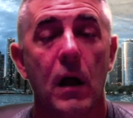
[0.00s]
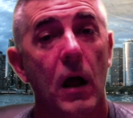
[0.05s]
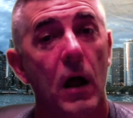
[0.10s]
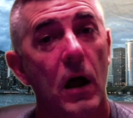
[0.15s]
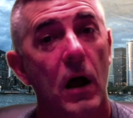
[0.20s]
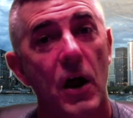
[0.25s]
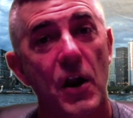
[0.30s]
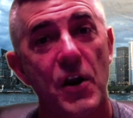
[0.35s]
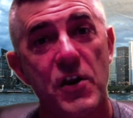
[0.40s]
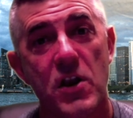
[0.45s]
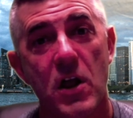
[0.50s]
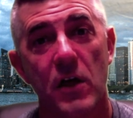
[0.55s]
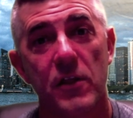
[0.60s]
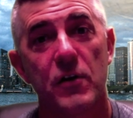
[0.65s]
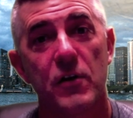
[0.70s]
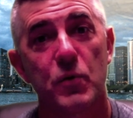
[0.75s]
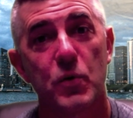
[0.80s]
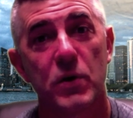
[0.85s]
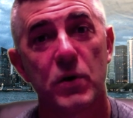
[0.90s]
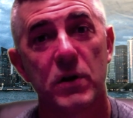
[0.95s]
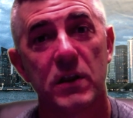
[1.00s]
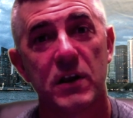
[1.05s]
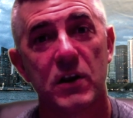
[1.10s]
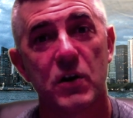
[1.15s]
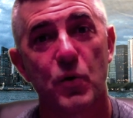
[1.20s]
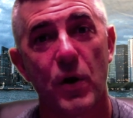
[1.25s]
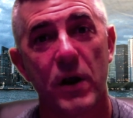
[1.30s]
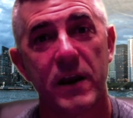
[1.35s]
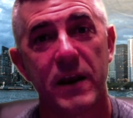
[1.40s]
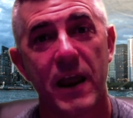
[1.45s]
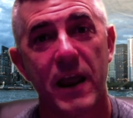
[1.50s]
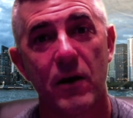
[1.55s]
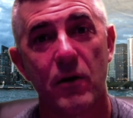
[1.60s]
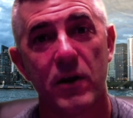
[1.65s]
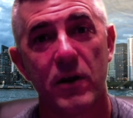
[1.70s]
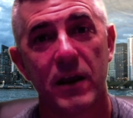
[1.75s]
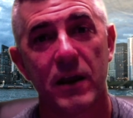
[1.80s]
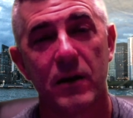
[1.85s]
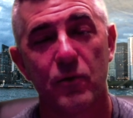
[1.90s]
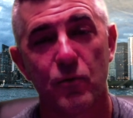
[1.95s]
Another really great
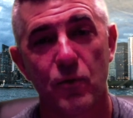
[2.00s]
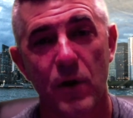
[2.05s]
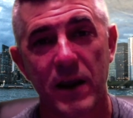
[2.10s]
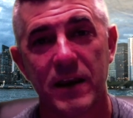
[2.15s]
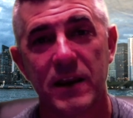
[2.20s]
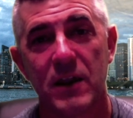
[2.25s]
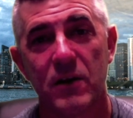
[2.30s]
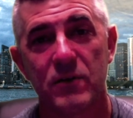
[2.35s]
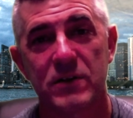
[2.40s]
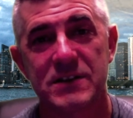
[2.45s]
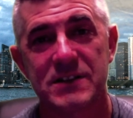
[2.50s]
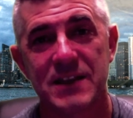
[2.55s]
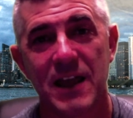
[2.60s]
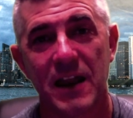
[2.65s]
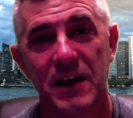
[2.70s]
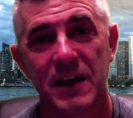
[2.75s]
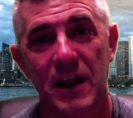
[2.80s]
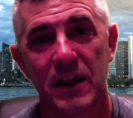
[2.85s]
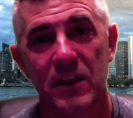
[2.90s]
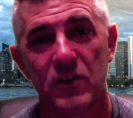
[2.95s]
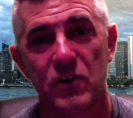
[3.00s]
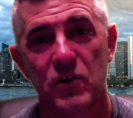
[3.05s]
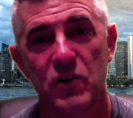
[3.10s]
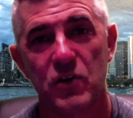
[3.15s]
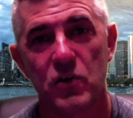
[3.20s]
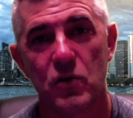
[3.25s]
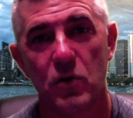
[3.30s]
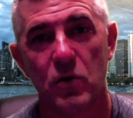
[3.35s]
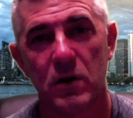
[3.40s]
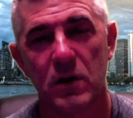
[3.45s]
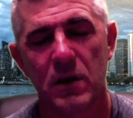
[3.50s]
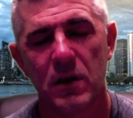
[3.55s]
area right here in Staten Island, New York,